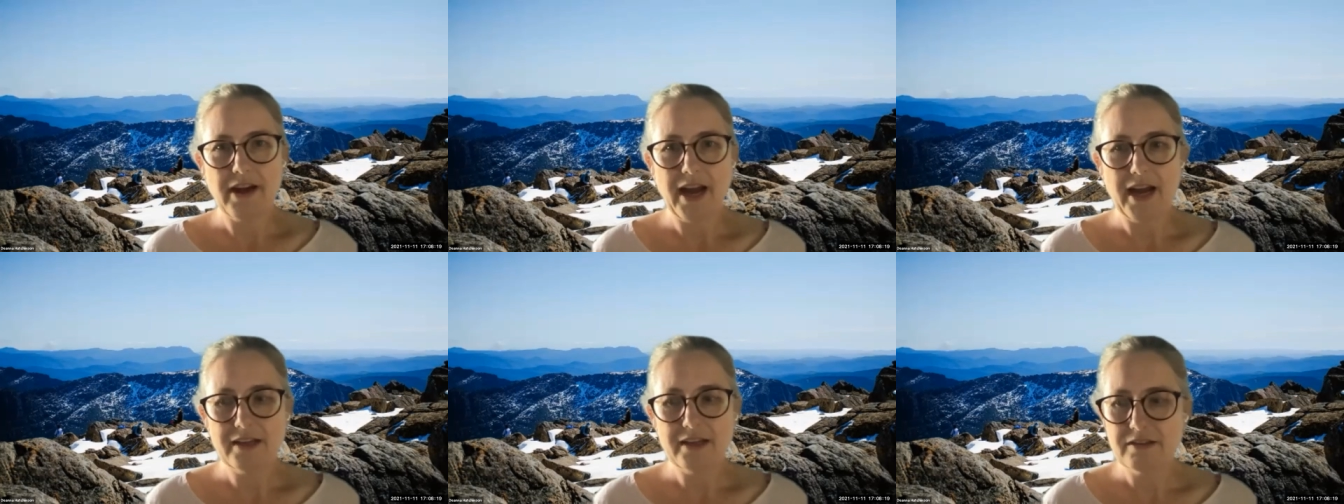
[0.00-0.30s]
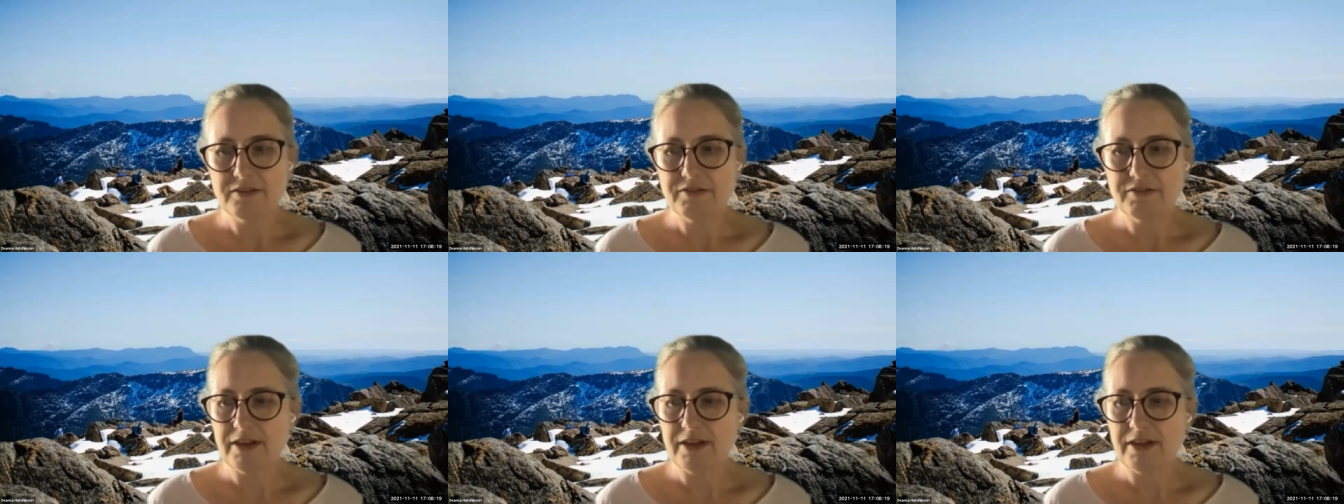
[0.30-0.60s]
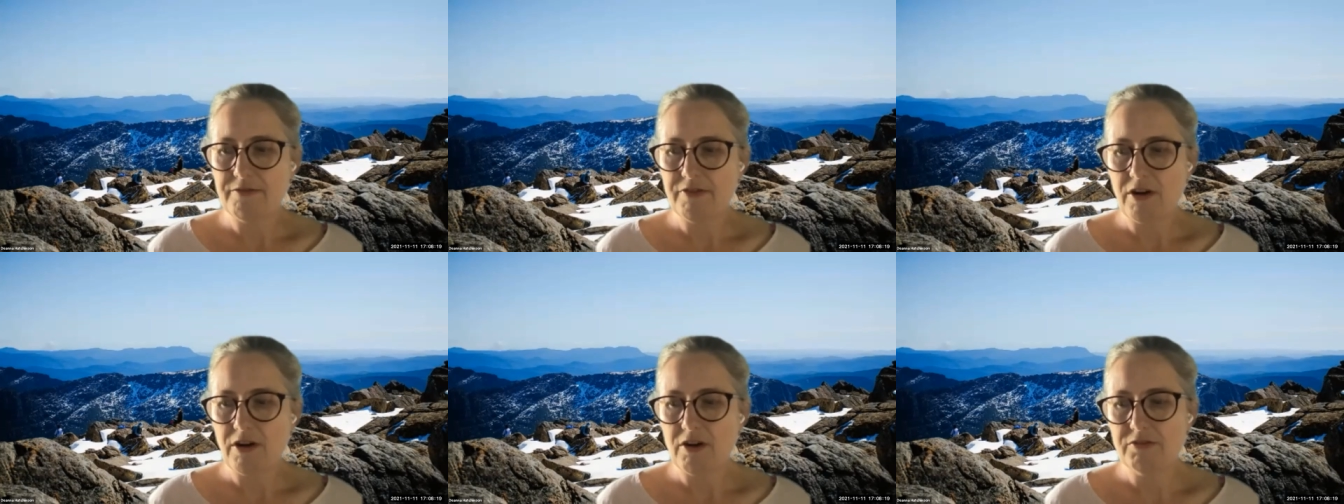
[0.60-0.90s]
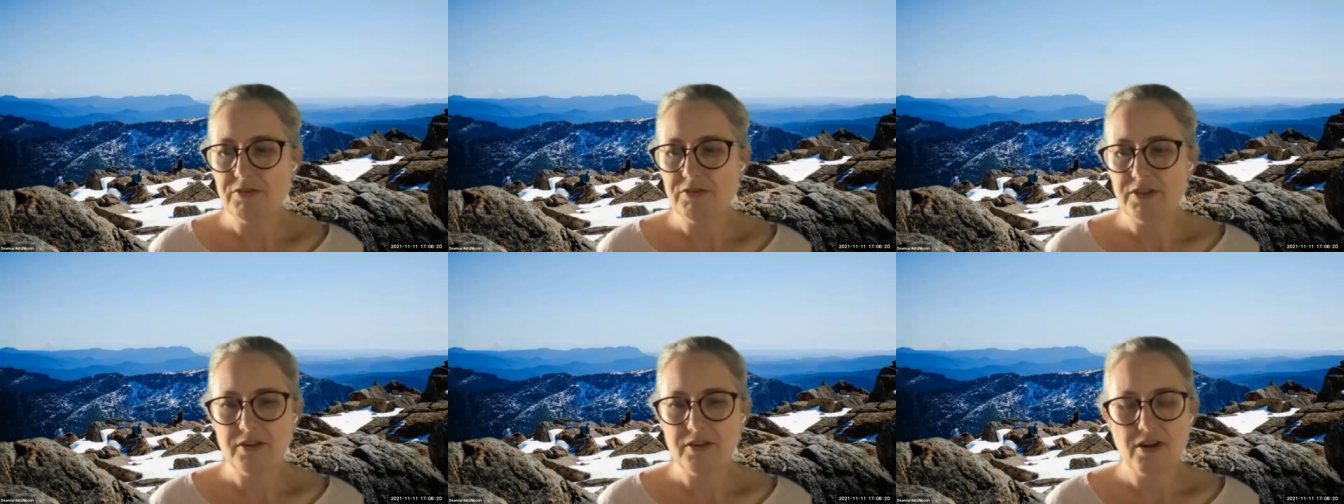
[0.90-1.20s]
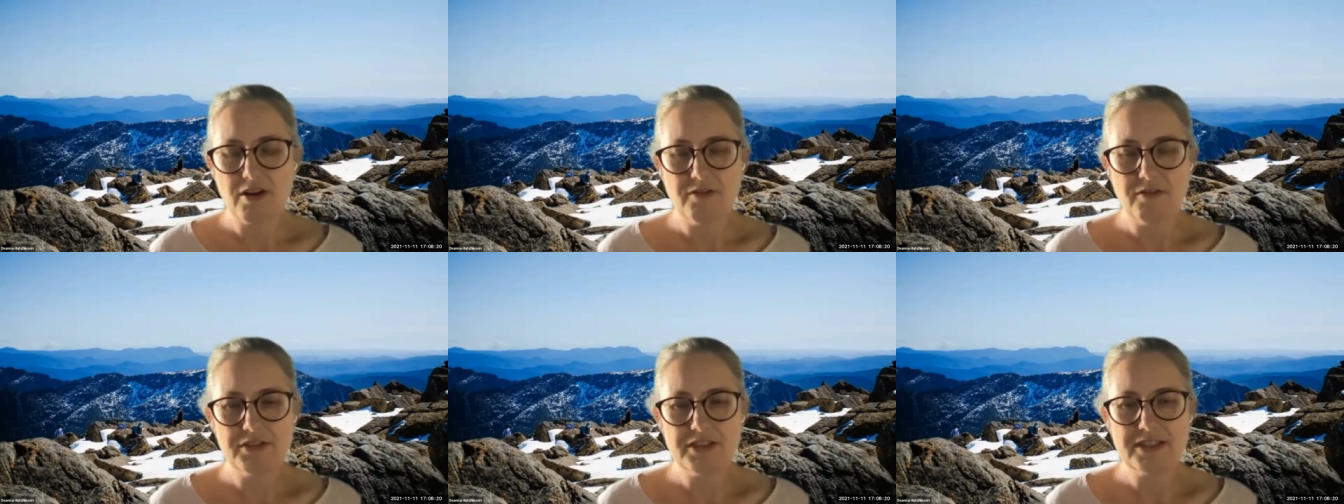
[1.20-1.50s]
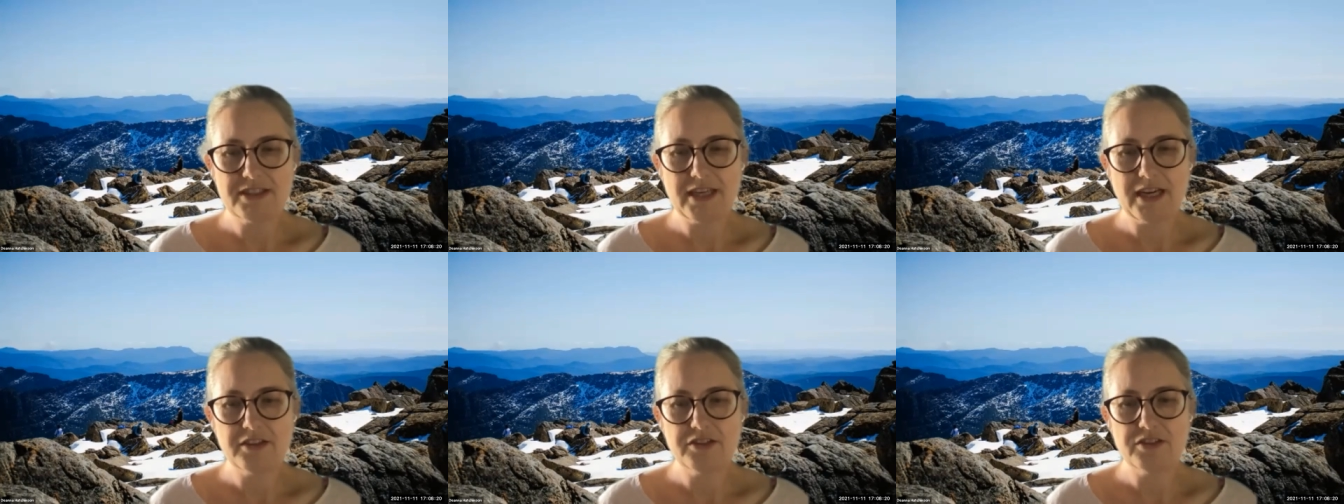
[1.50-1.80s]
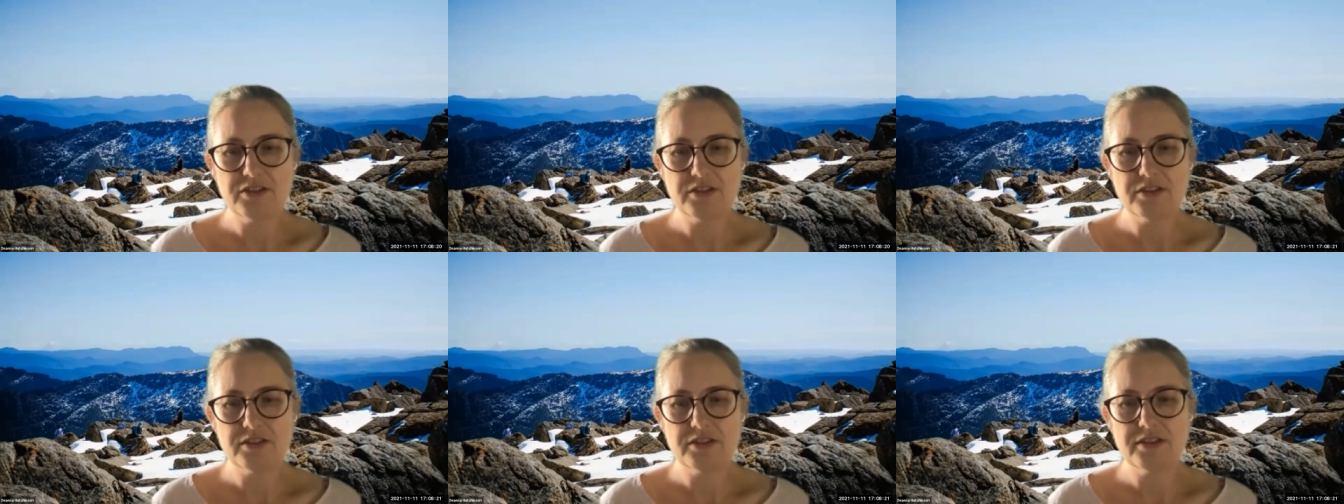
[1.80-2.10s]
actively involved in the
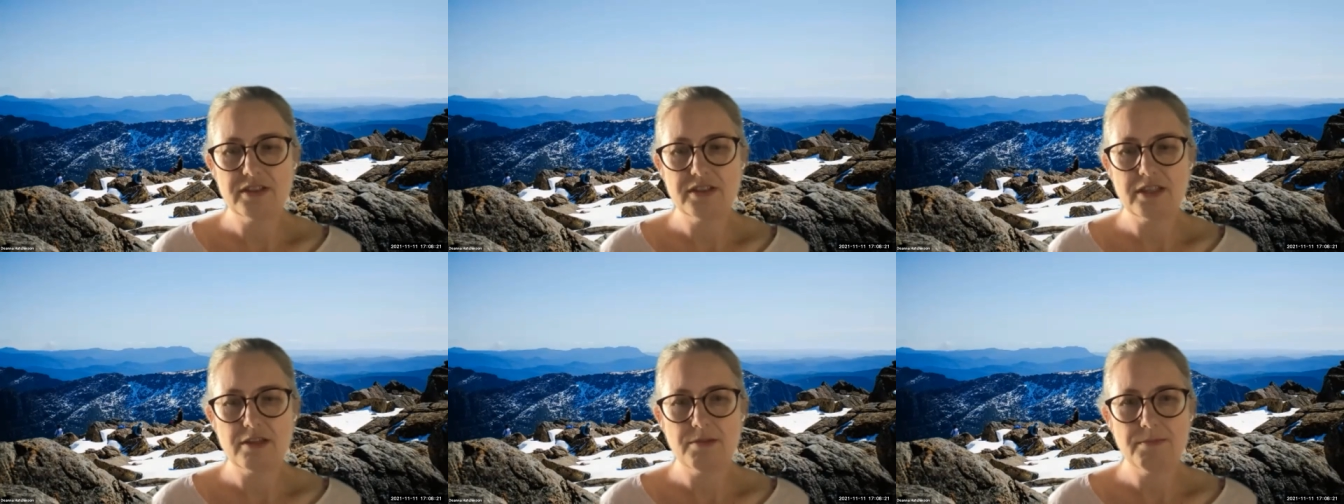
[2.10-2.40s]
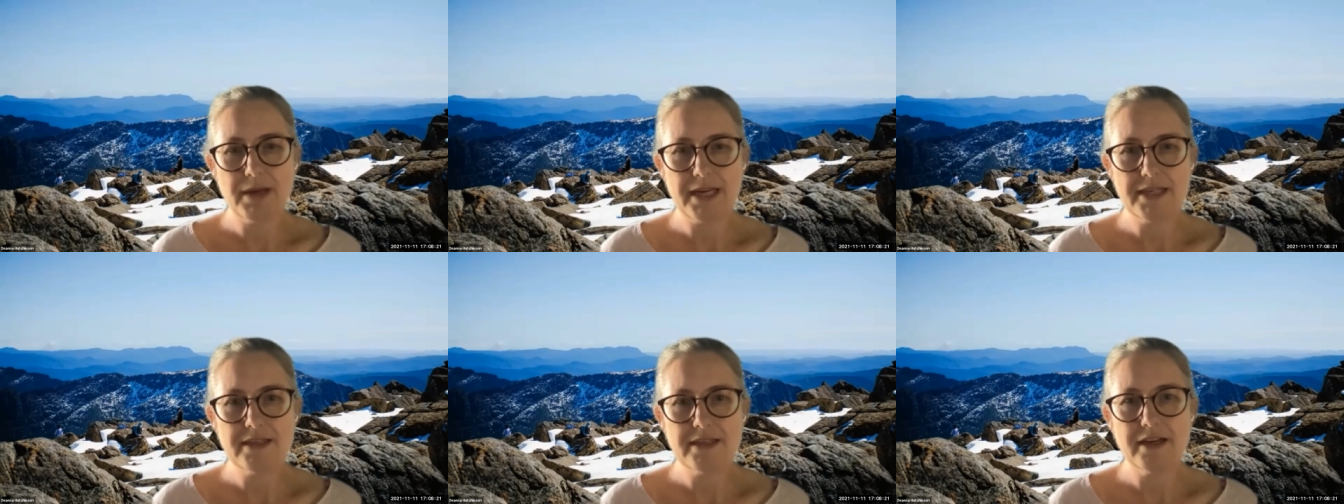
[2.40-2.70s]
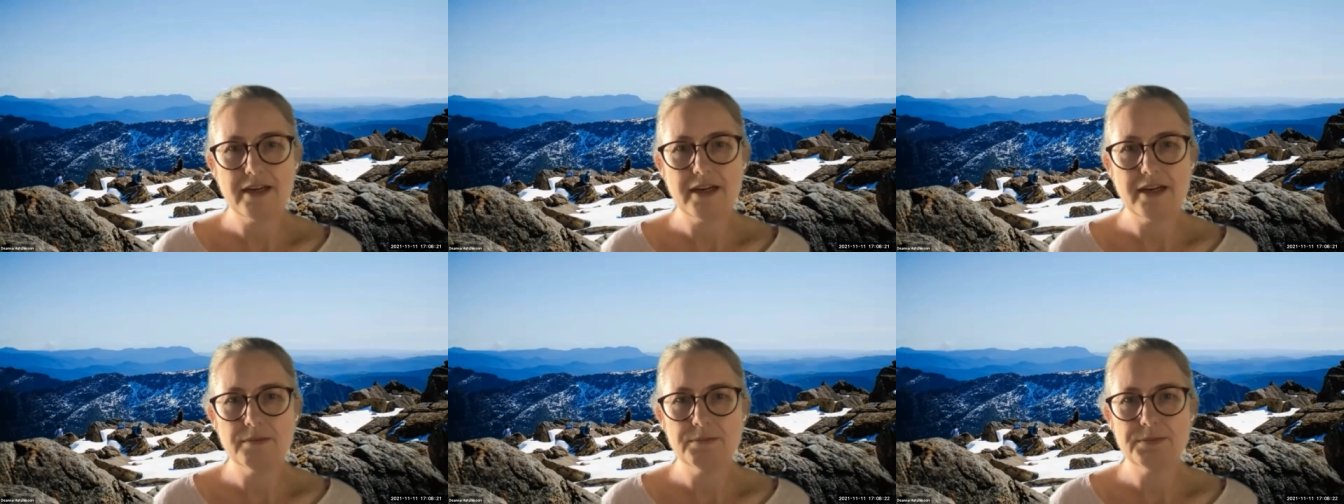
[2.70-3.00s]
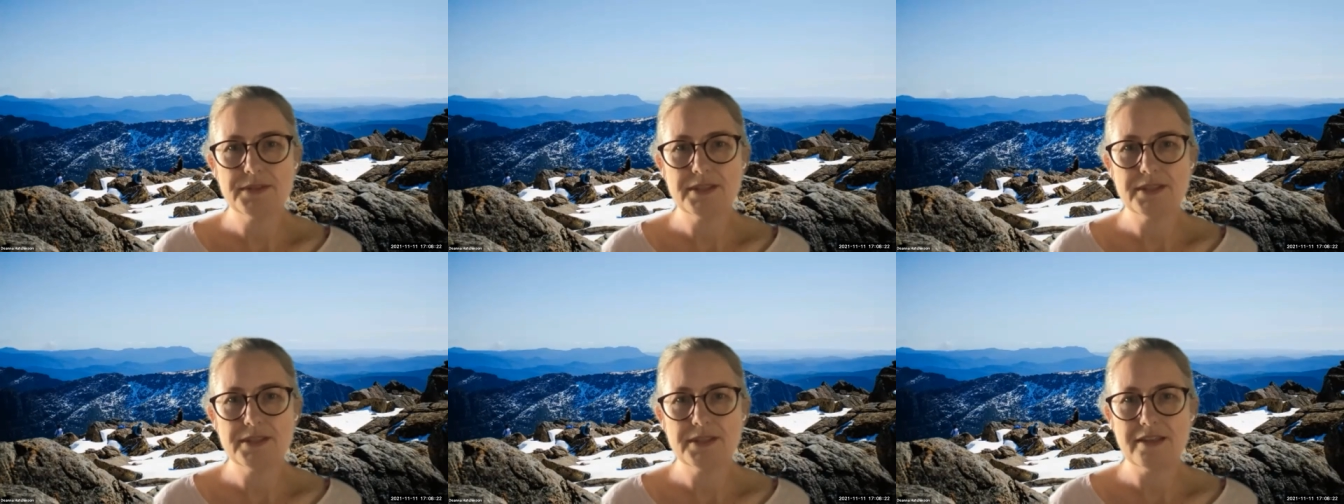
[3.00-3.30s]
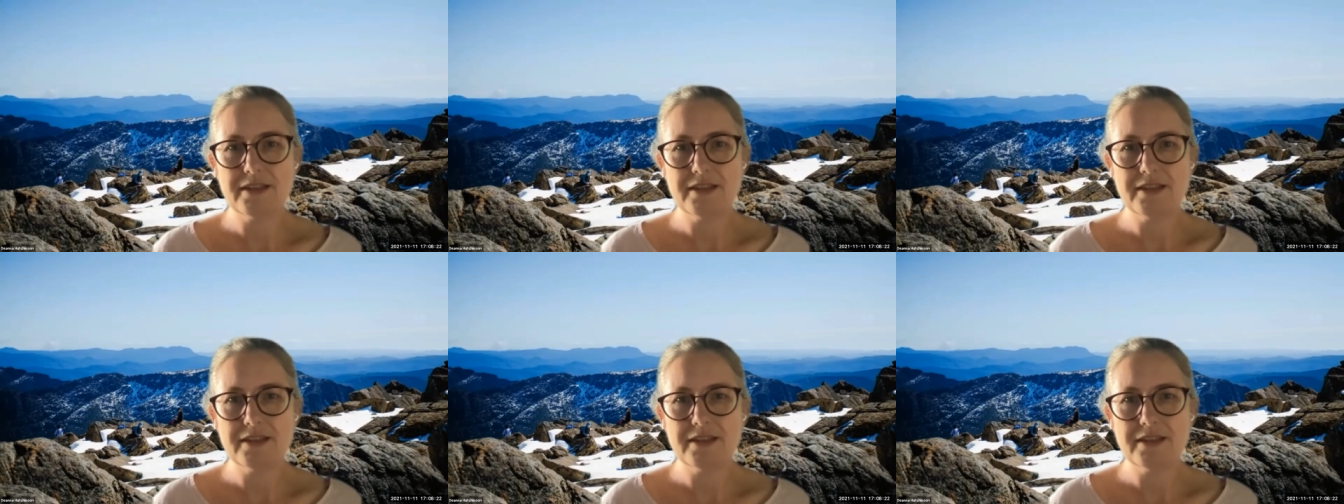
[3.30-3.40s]
conversations, in the meetups,